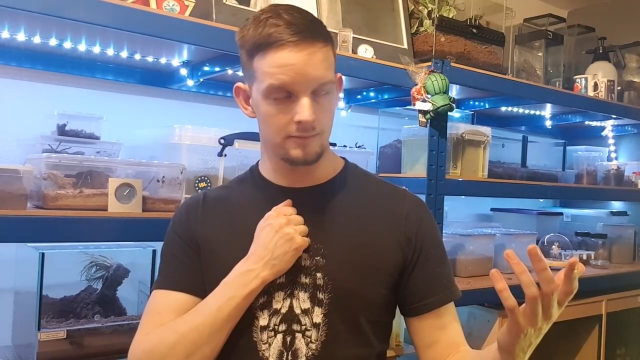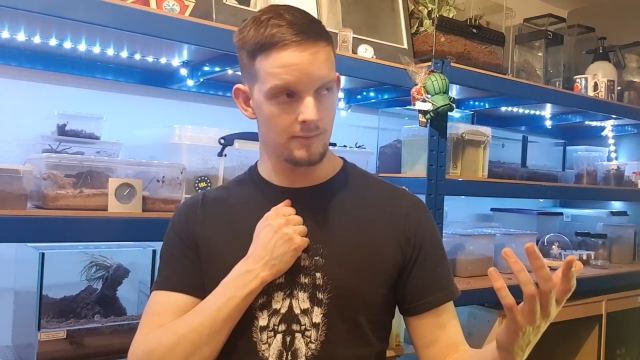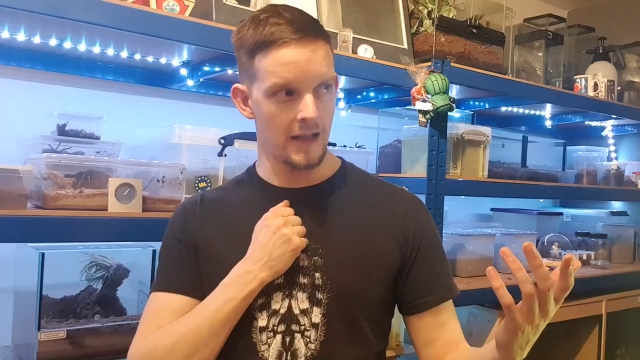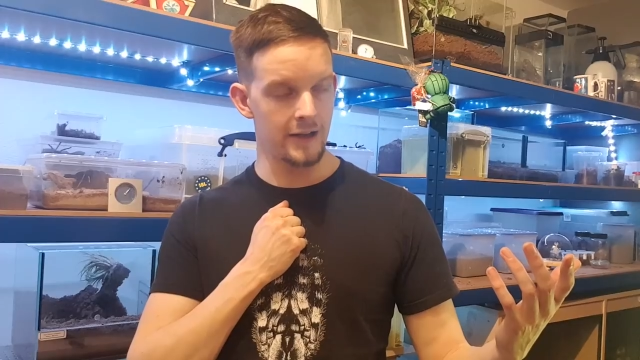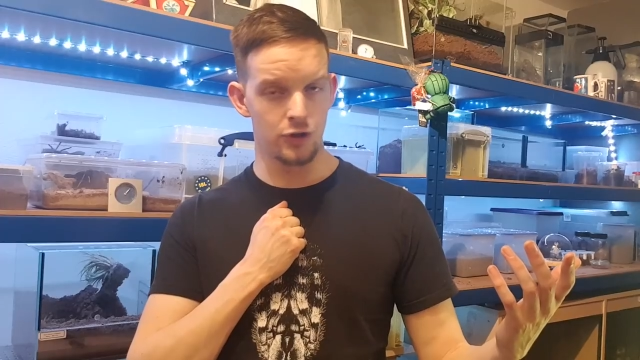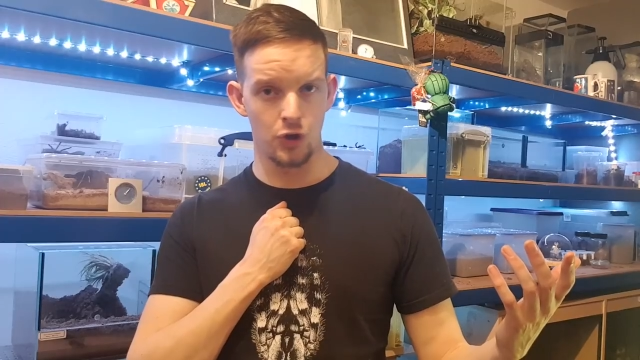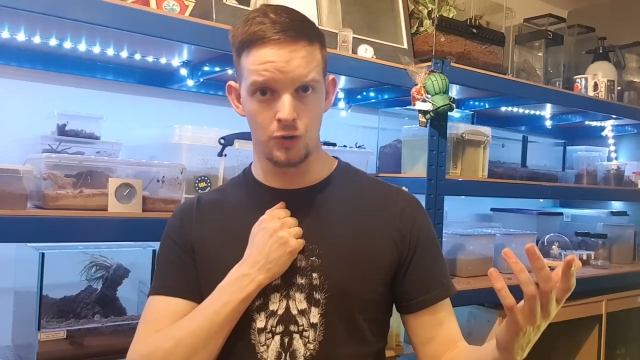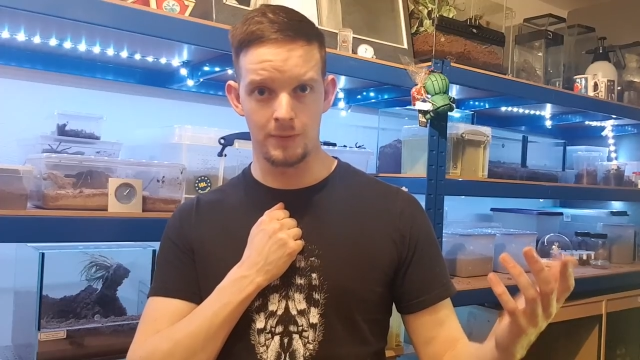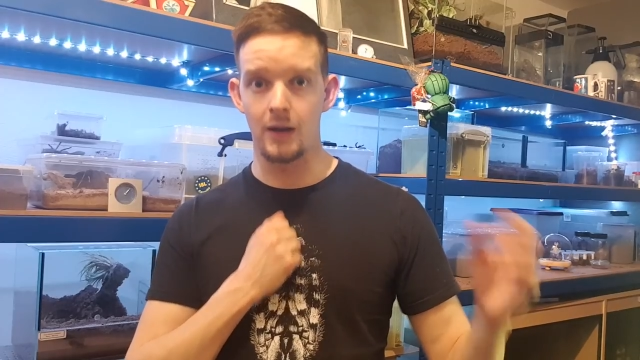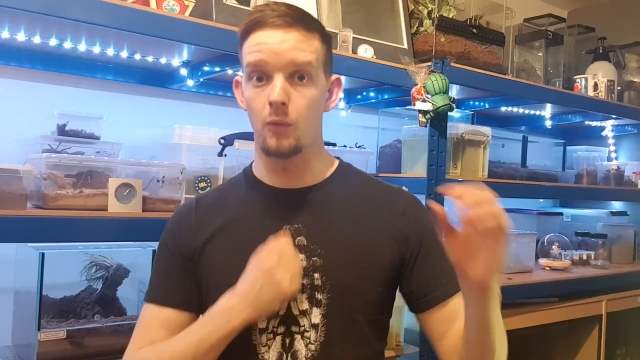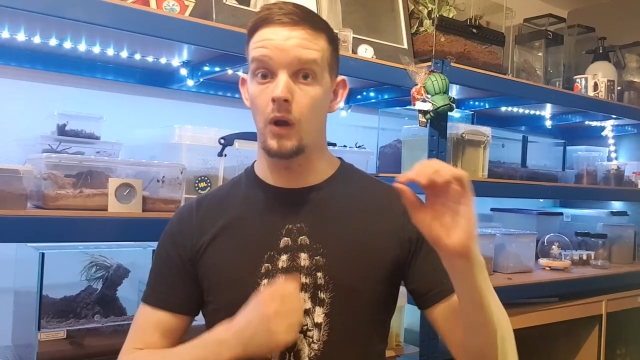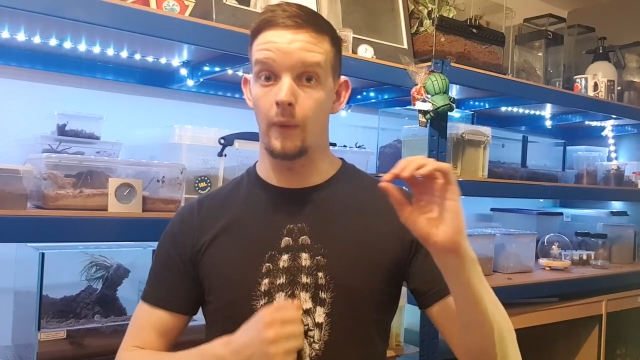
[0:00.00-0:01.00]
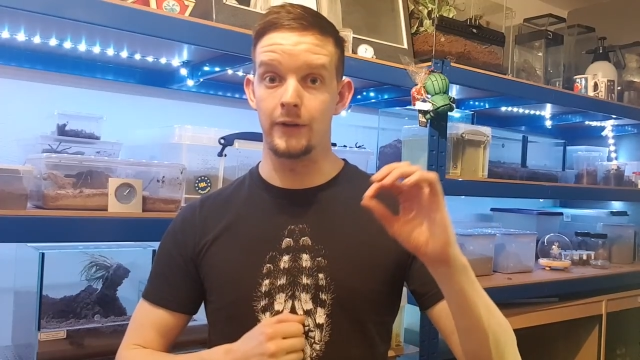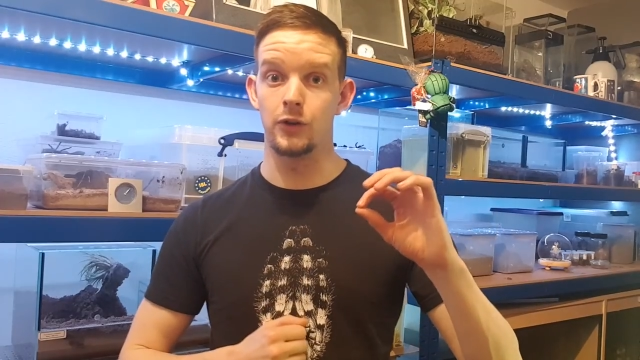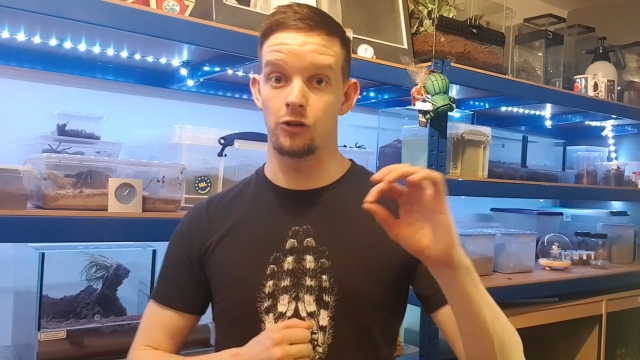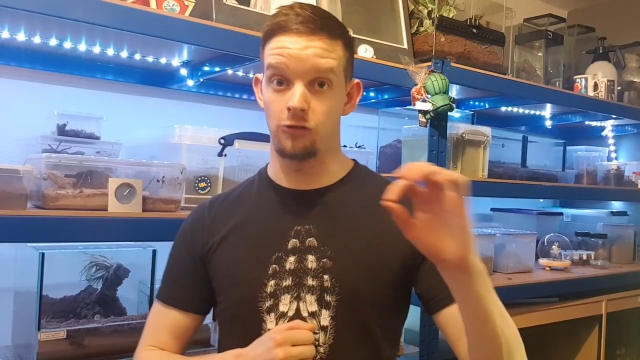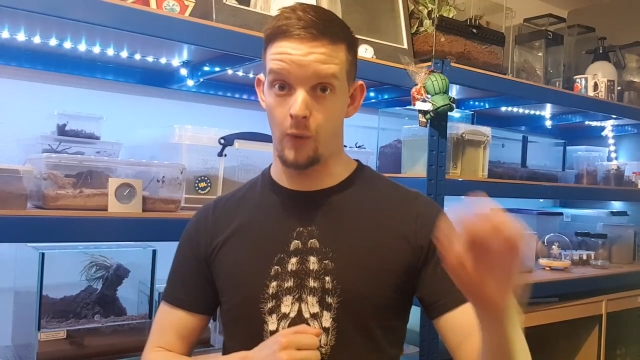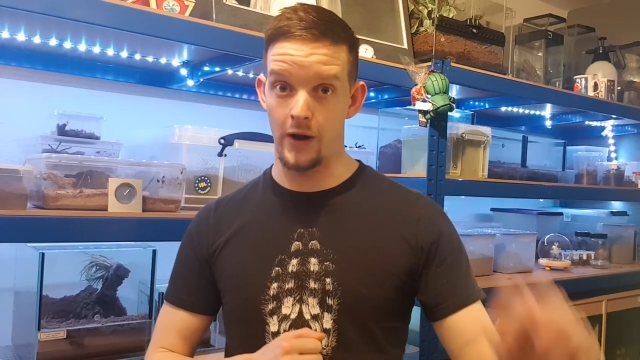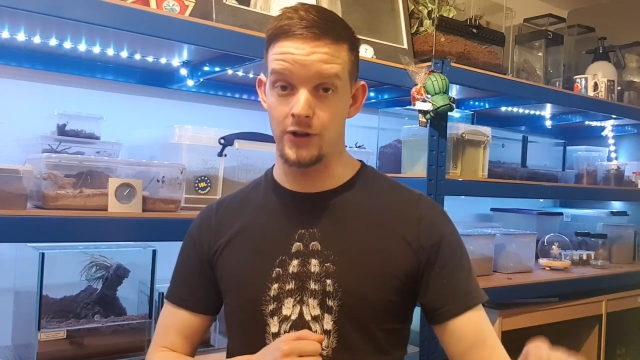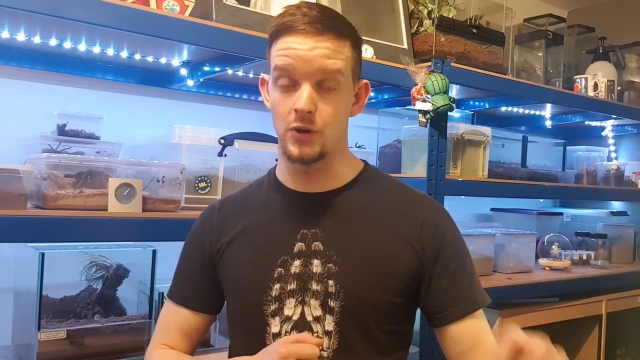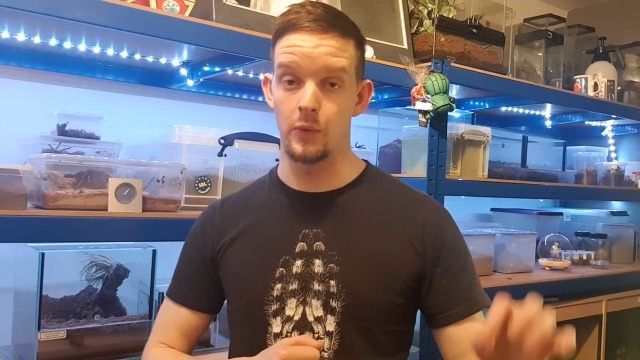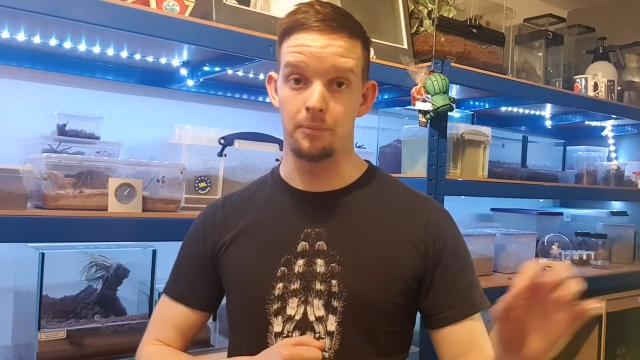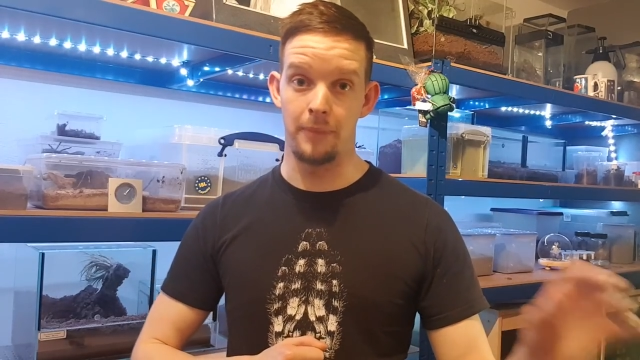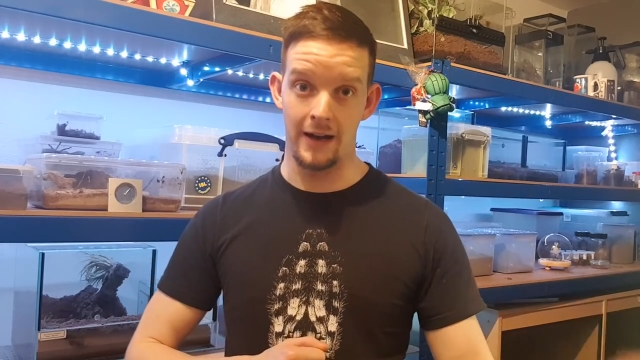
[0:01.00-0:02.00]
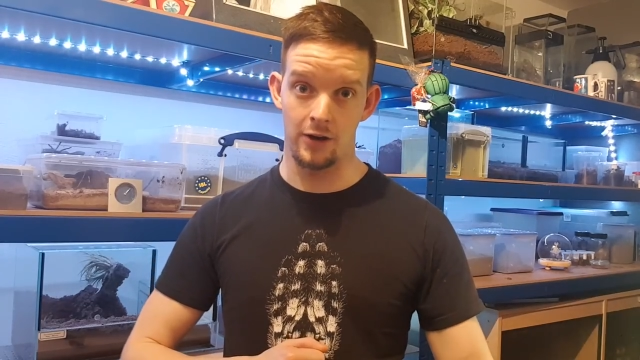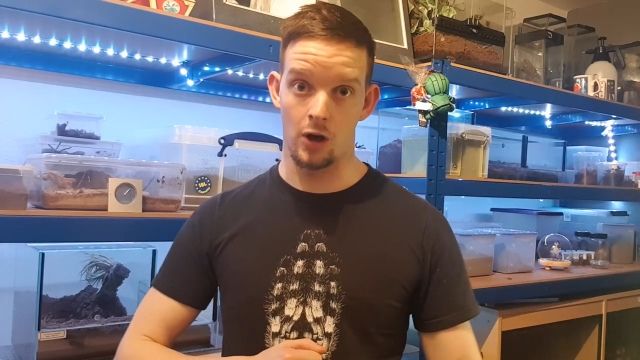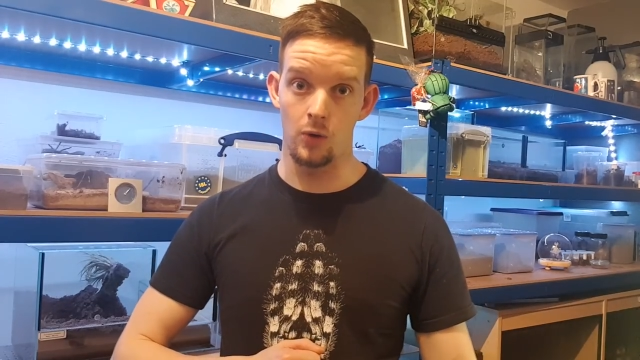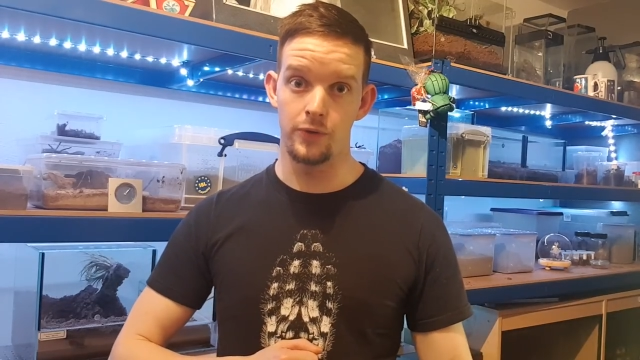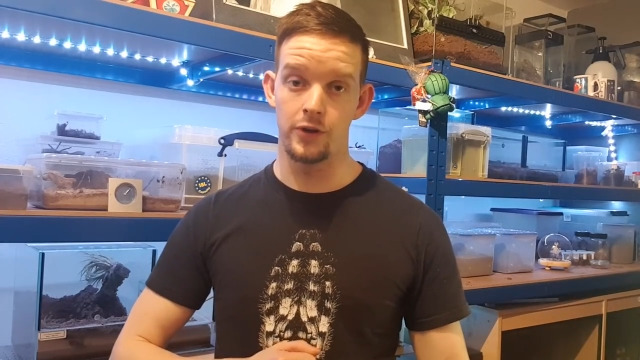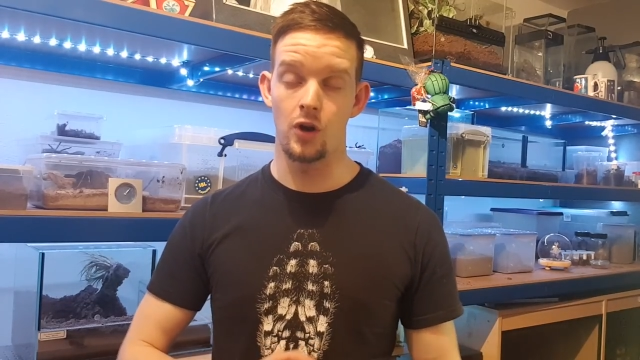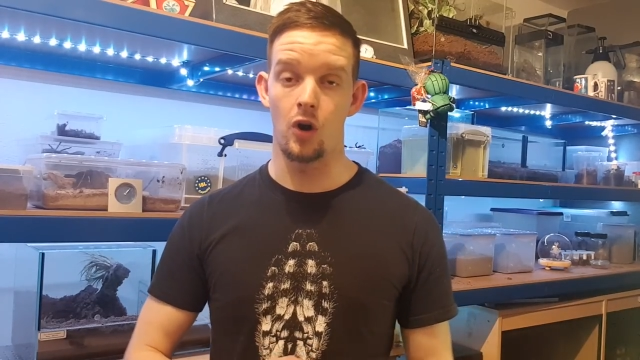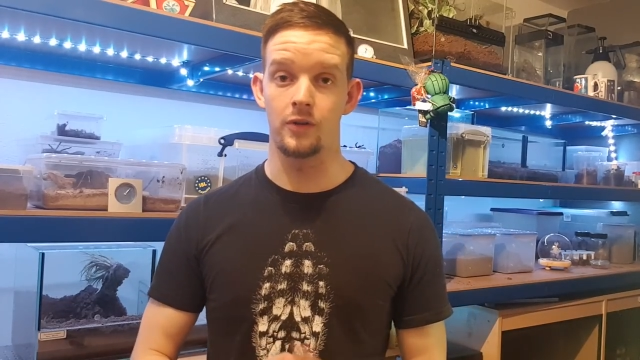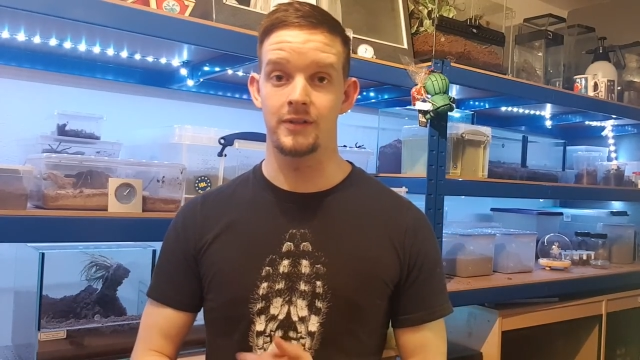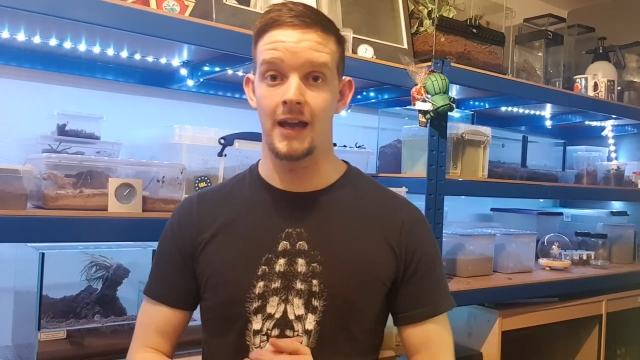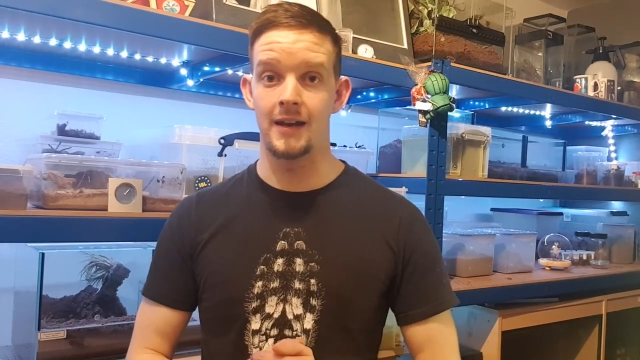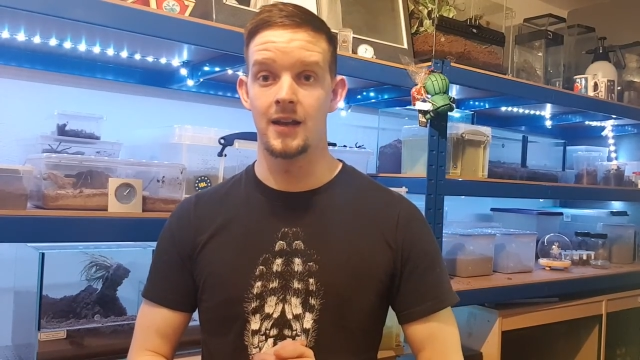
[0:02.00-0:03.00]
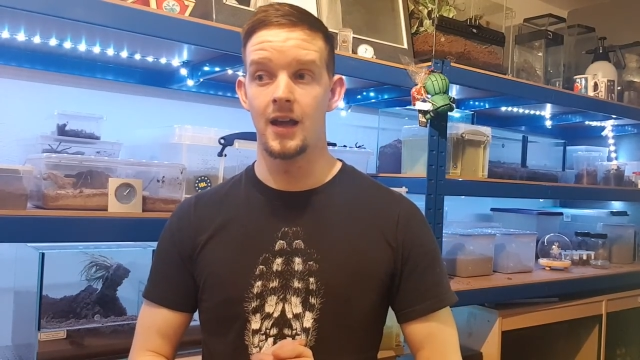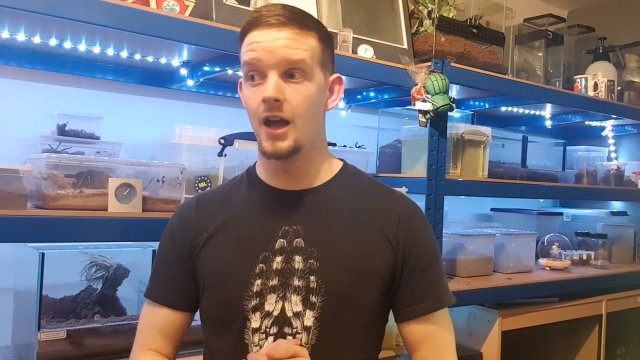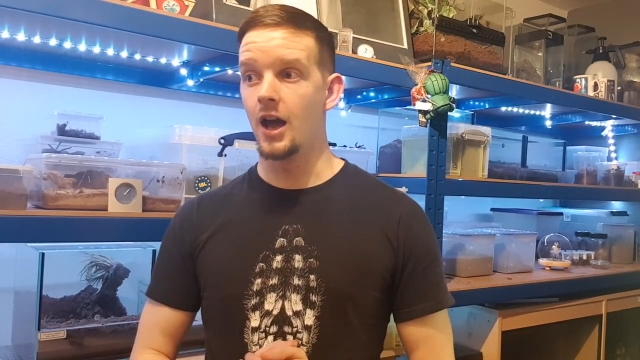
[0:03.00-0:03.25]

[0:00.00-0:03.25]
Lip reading: when I went to Croatia with Petko, the Dark Den,